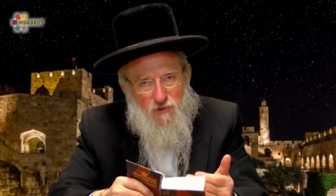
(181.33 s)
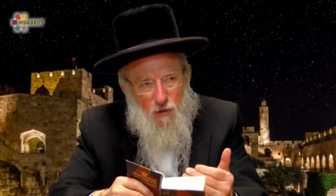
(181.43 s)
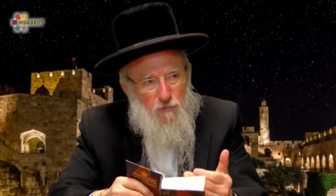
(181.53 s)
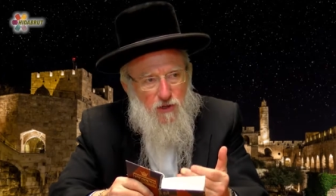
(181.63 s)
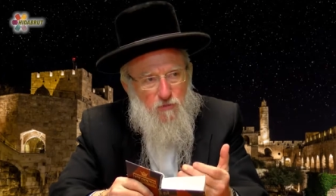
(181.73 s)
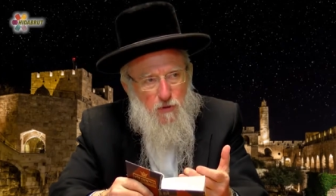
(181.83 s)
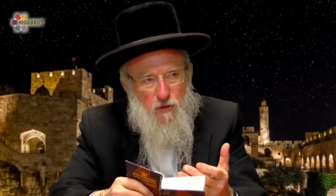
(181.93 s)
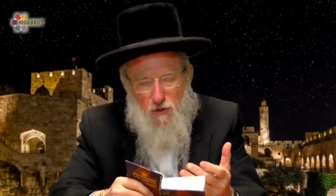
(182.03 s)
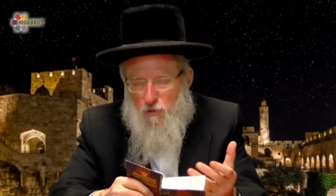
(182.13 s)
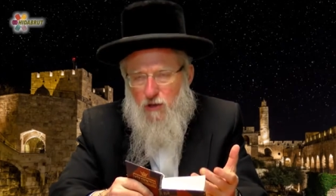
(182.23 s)
Something's
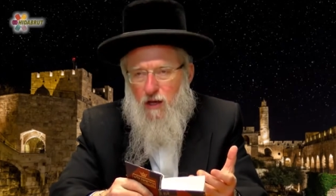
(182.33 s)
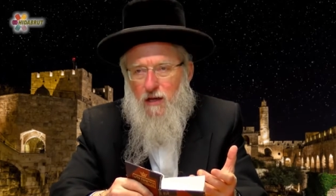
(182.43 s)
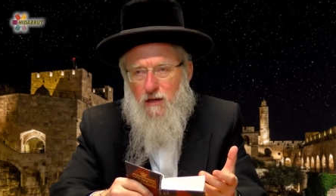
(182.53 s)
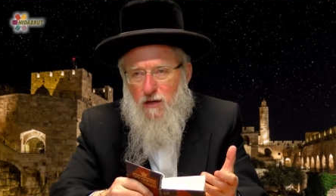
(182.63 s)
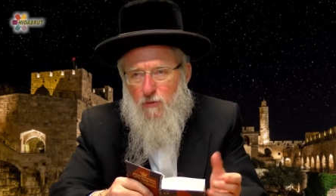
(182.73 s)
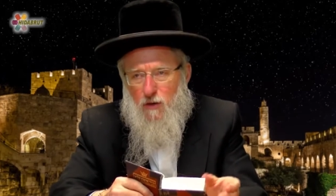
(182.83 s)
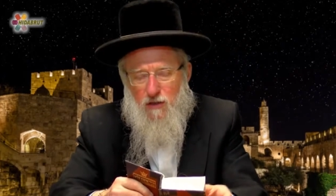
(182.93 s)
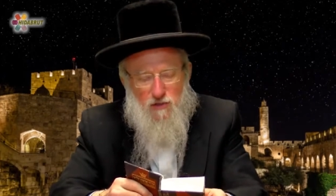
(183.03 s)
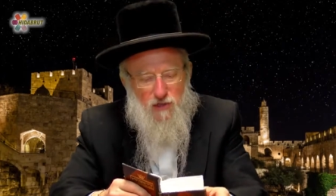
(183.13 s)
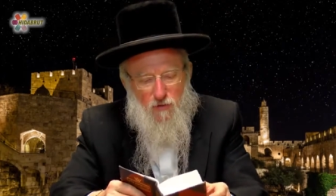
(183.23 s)
being communicated here. When
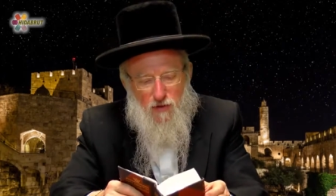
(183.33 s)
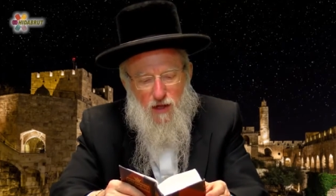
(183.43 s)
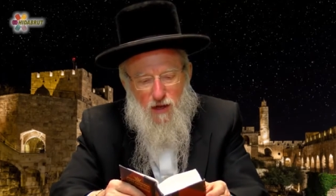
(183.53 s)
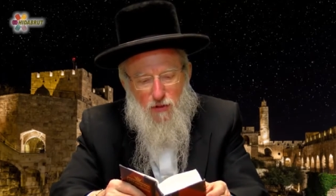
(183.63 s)
I discovered that,